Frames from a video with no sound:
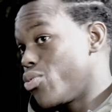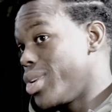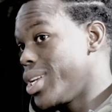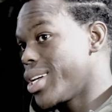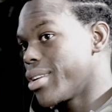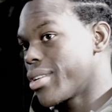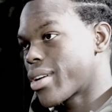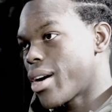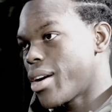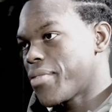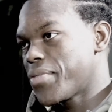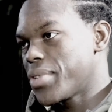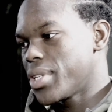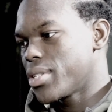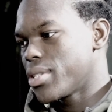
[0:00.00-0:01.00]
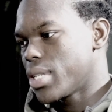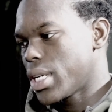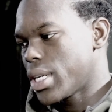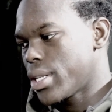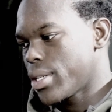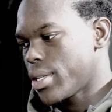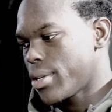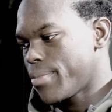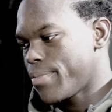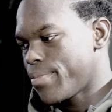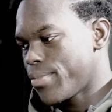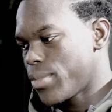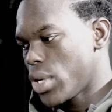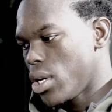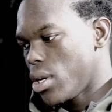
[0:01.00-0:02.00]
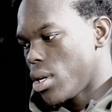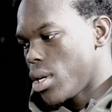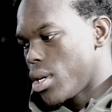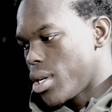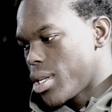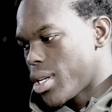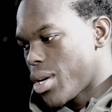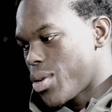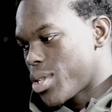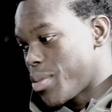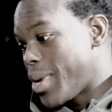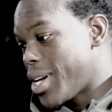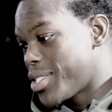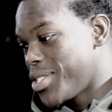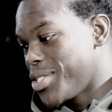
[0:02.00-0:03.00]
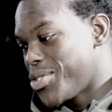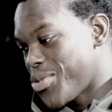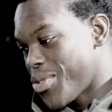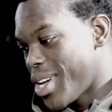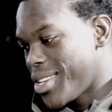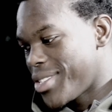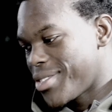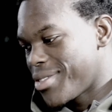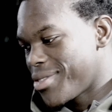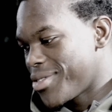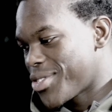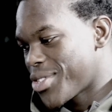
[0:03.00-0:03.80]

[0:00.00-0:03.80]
really get confident, and that was my situation.